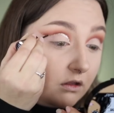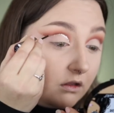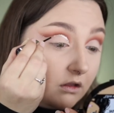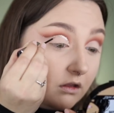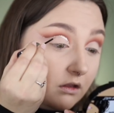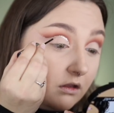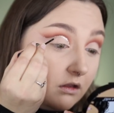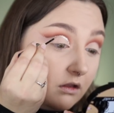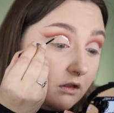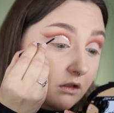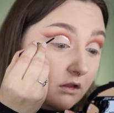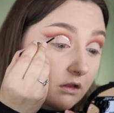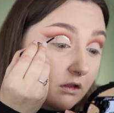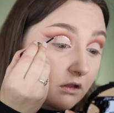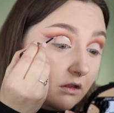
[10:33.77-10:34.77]

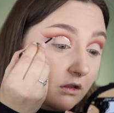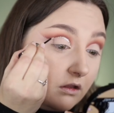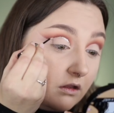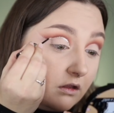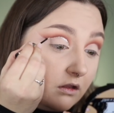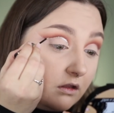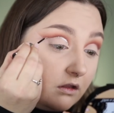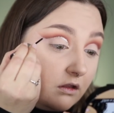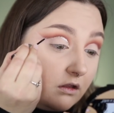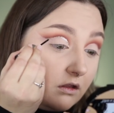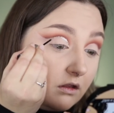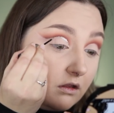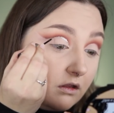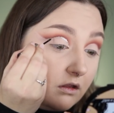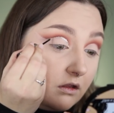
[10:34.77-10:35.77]

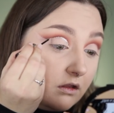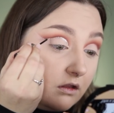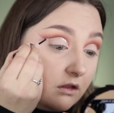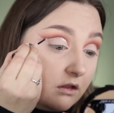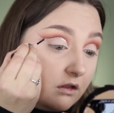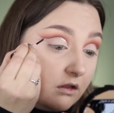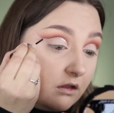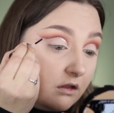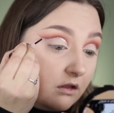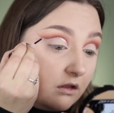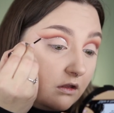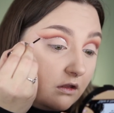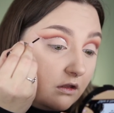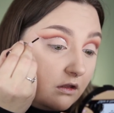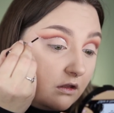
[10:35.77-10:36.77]
(no one is talking)